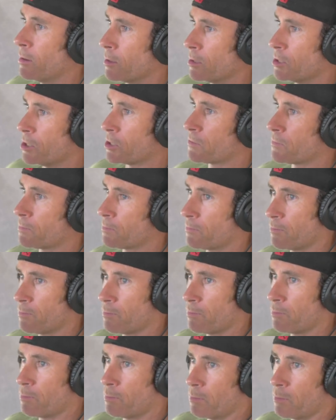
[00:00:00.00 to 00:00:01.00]
just
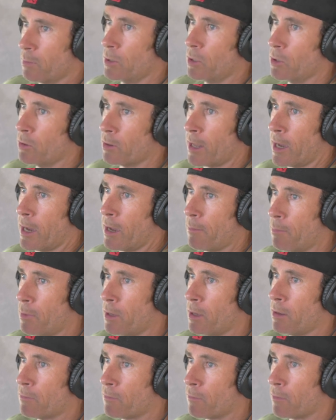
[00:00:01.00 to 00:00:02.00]
you and I
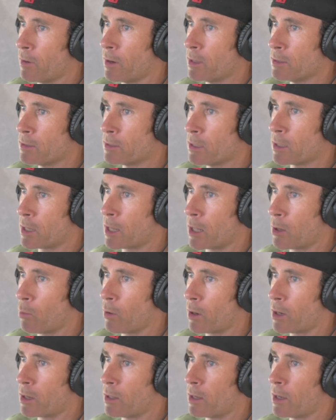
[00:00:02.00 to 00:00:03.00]
being friends and kind of
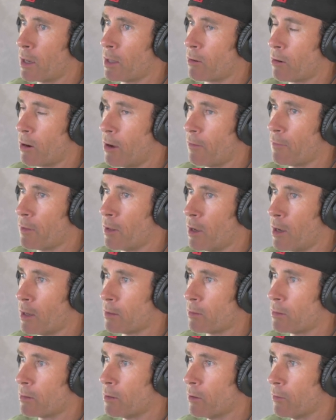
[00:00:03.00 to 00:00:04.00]
working together off and
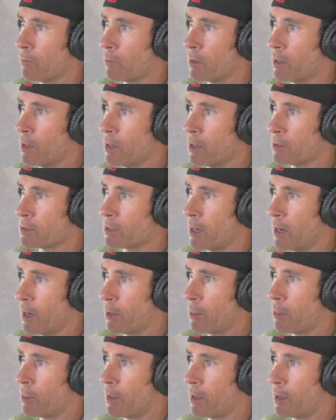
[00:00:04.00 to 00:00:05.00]
on over the years, I
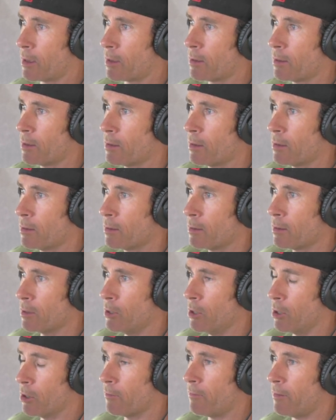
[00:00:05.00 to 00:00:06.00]
think
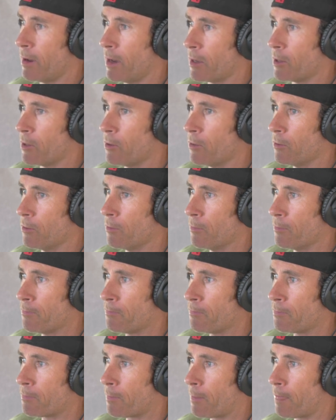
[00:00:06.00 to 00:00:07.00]
your value,
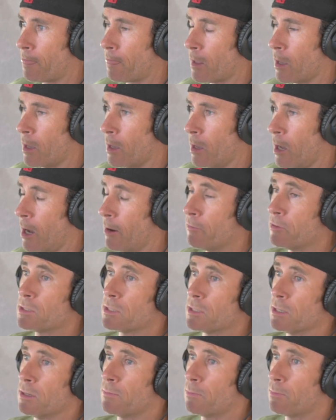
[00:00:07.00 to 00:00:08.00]

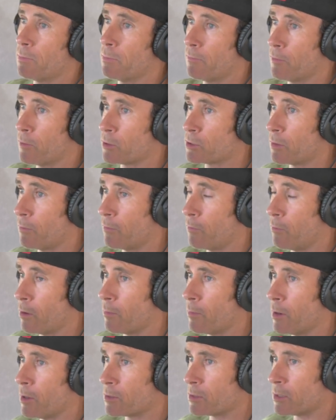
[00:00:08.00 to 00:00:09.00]
obviously first and
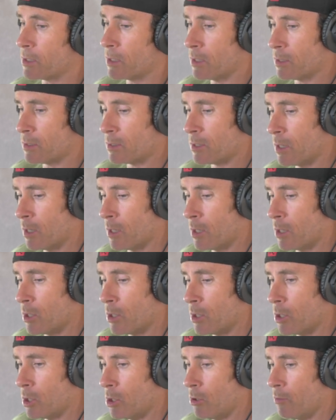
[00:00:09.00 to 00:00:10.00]
foremost, is
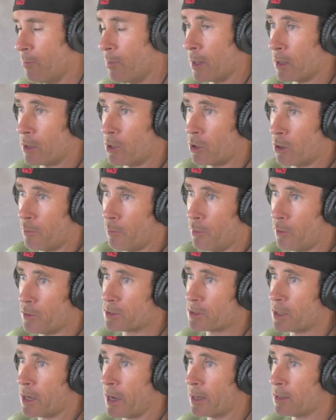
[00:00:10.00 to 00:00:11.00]
you're on both
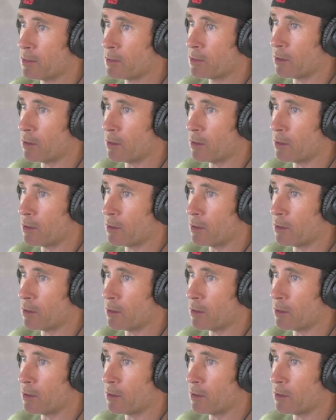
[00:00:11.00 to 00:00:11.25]
sides